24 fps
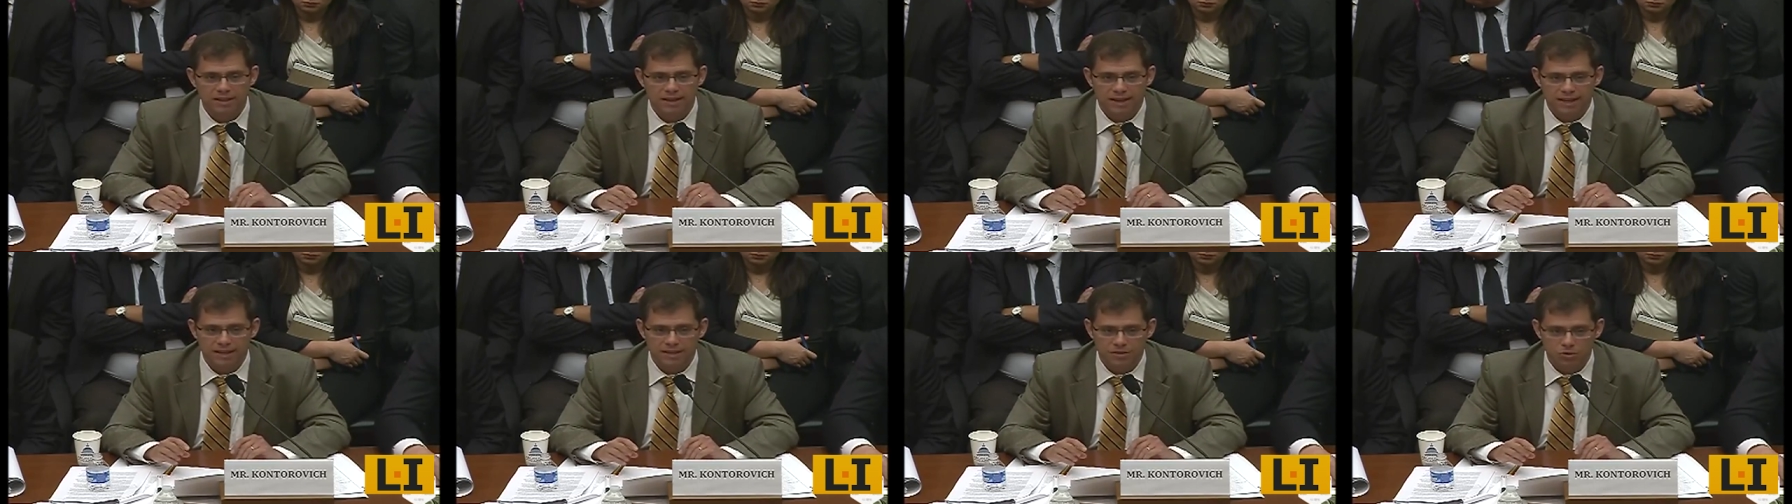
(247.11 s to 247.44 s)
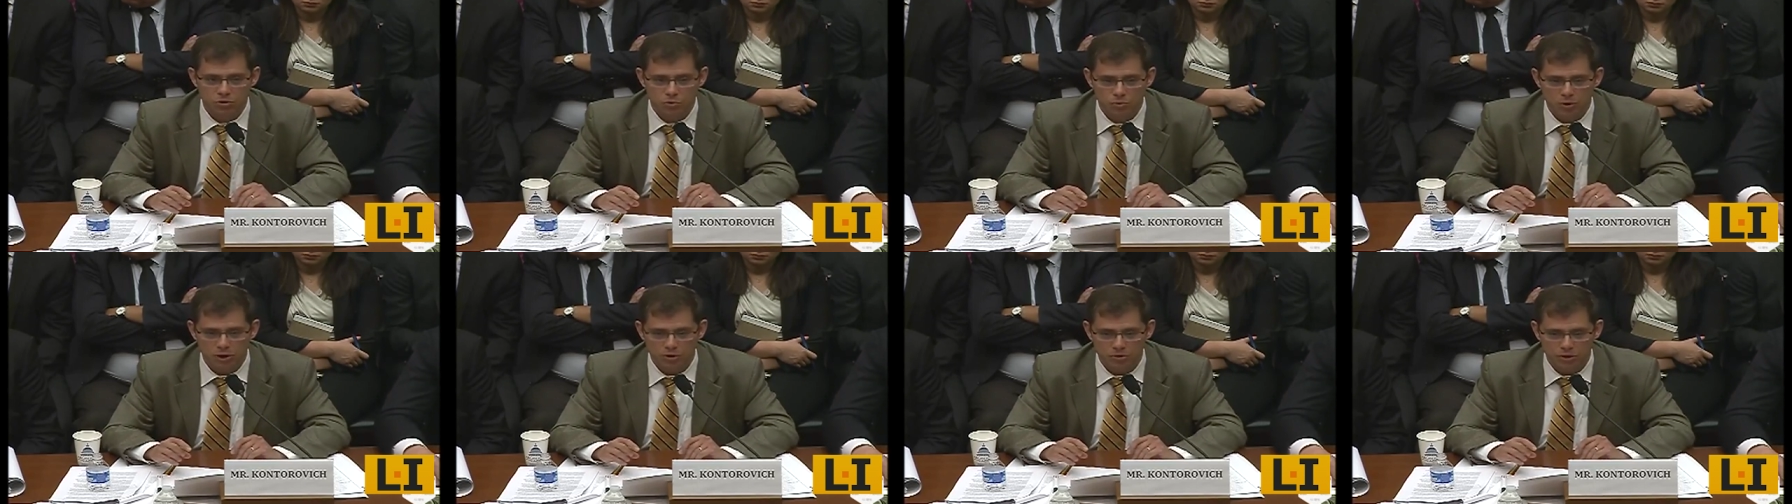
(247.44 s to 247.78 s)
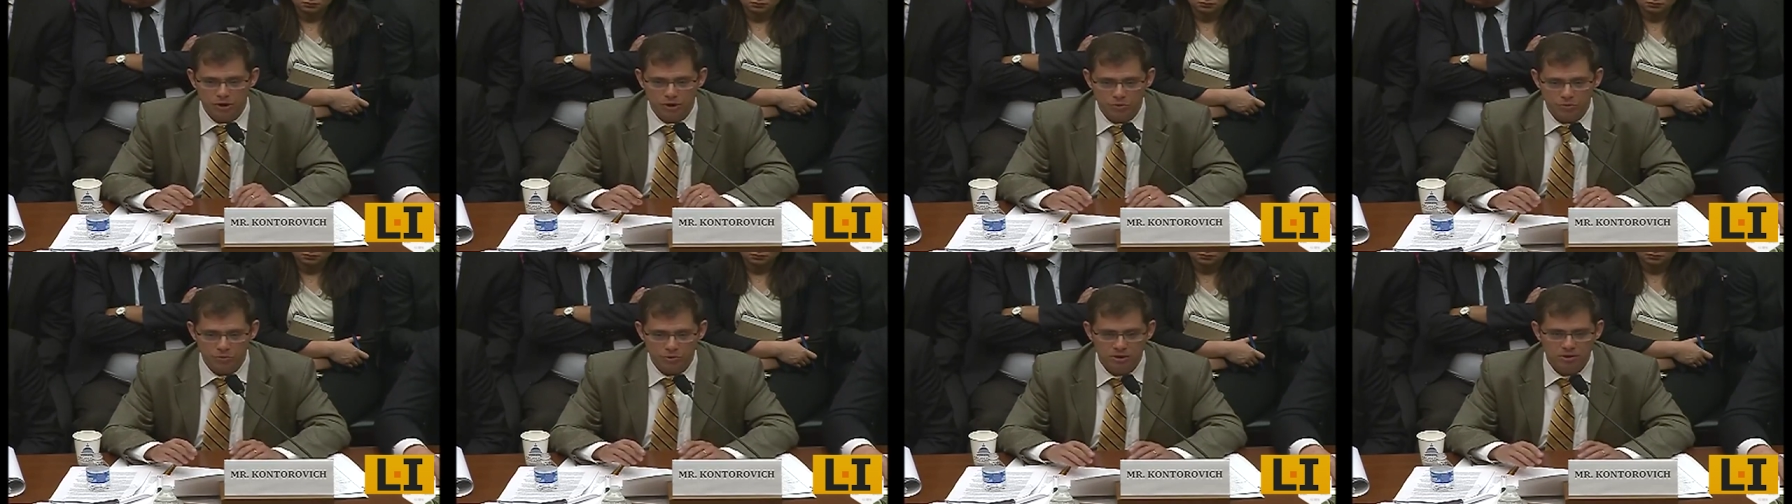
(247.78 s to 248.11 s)
as is well
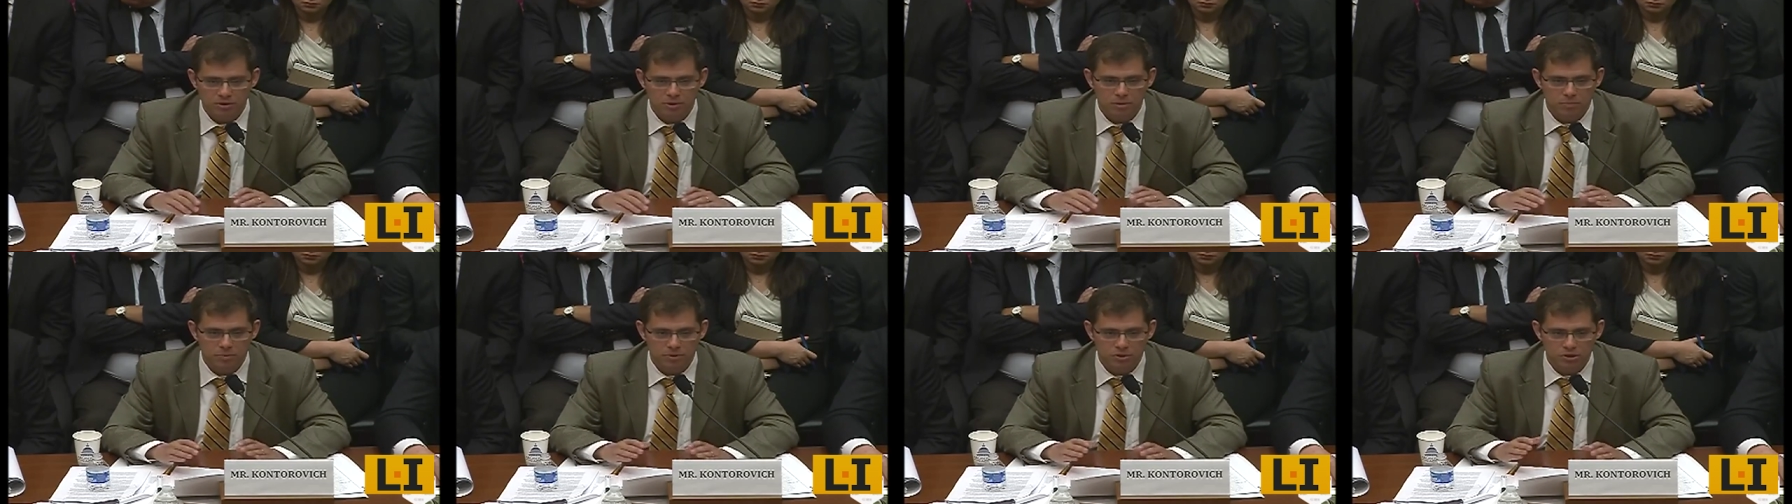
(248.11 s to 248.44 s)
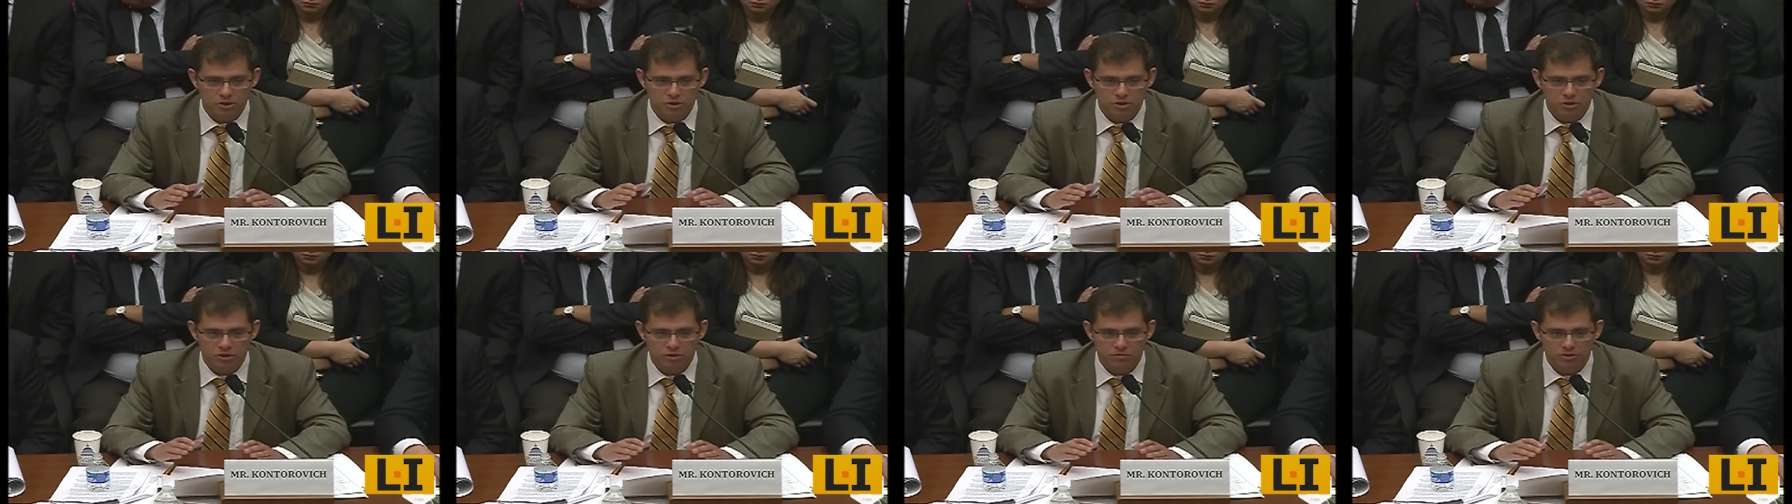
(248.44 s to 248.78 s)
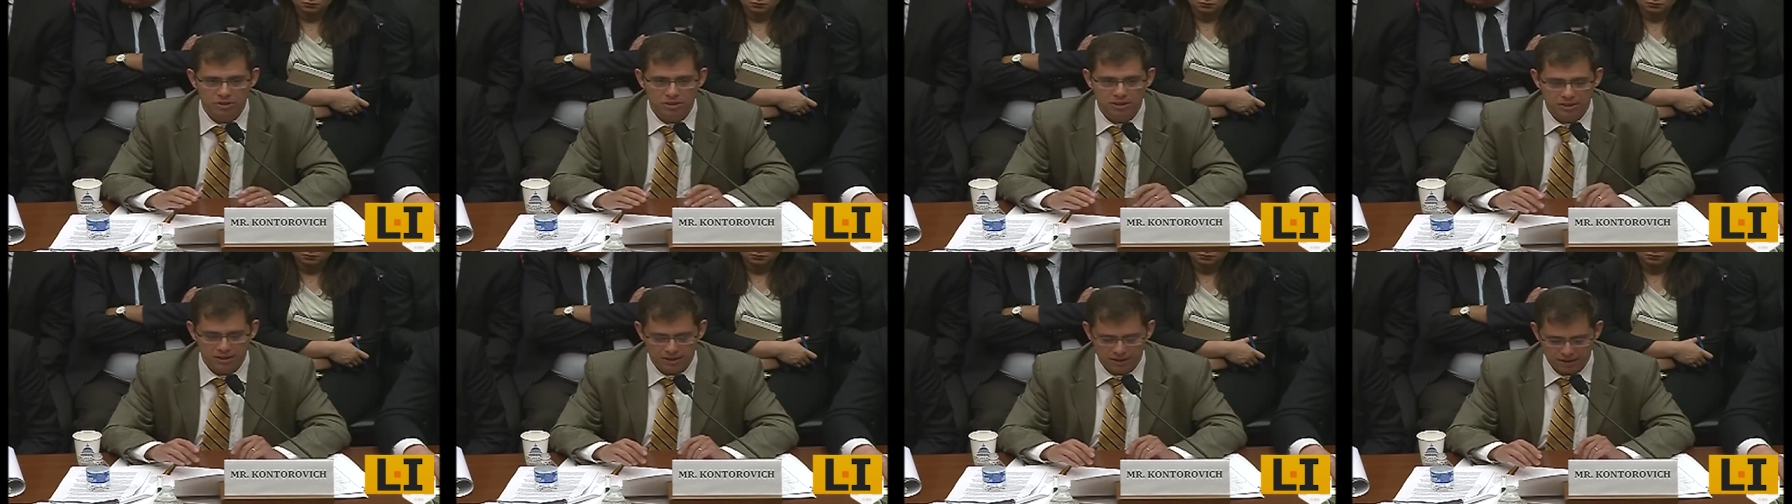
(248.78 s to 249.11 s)
known, the position of
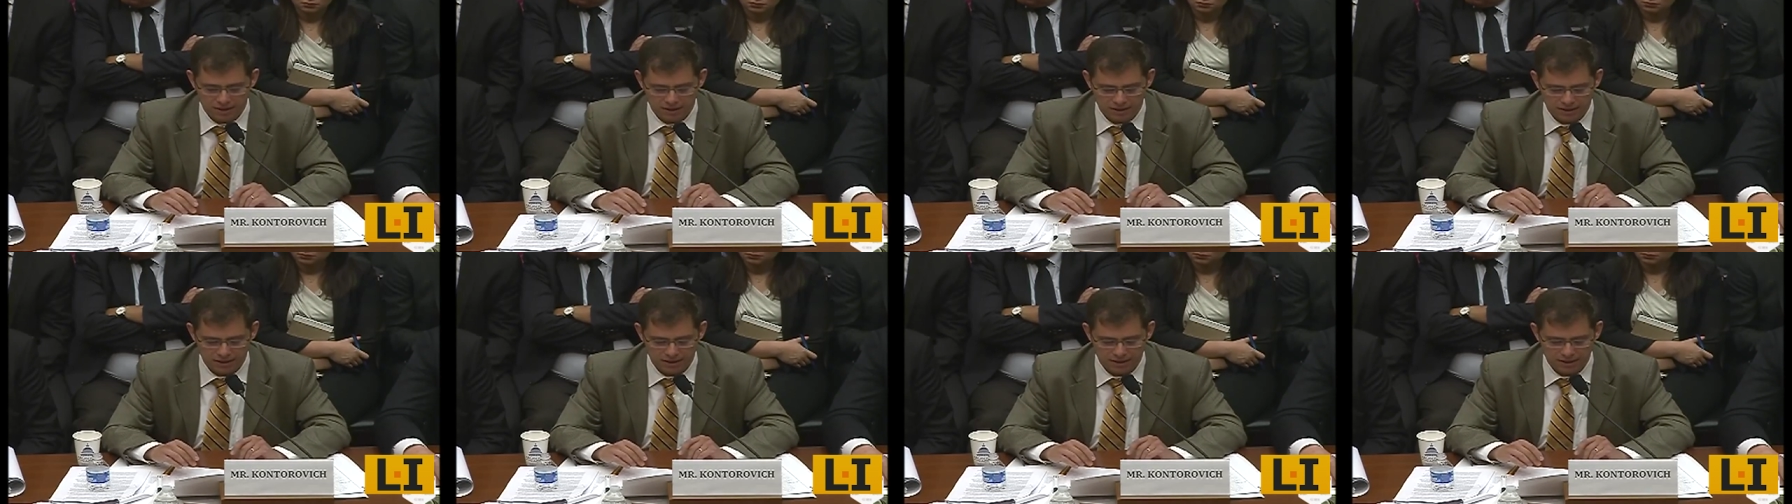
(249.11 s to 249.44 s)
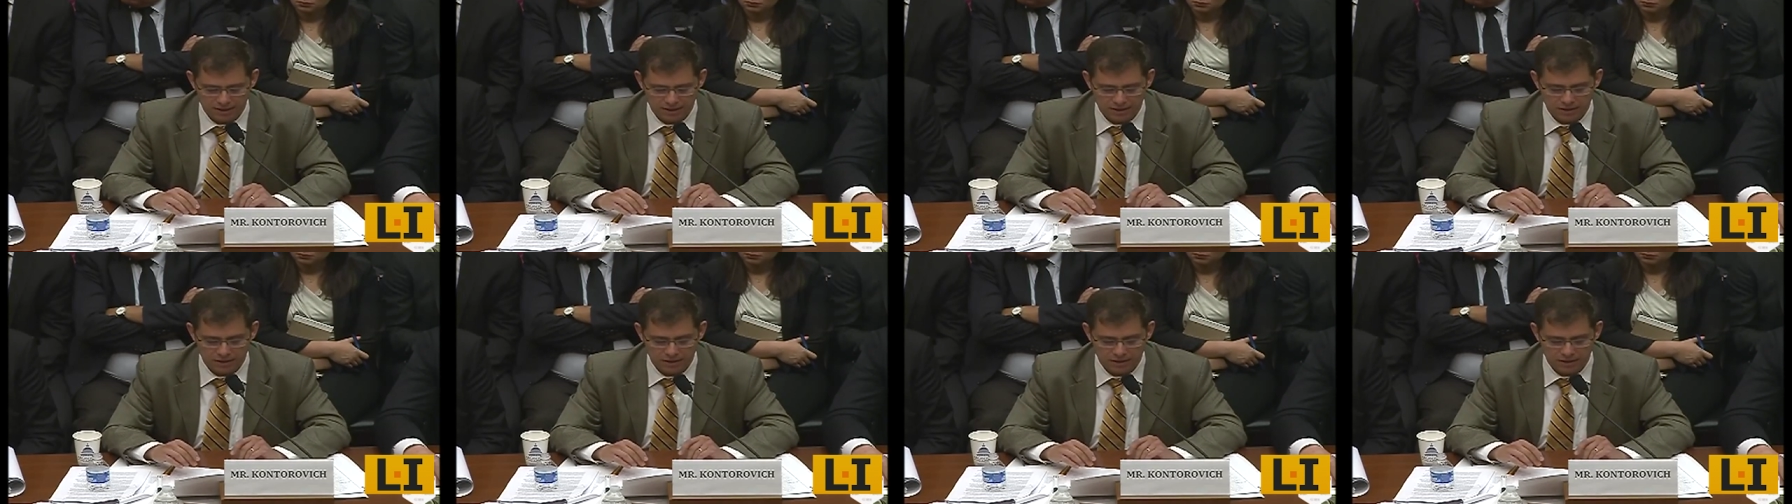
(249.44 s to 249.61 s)
the uh,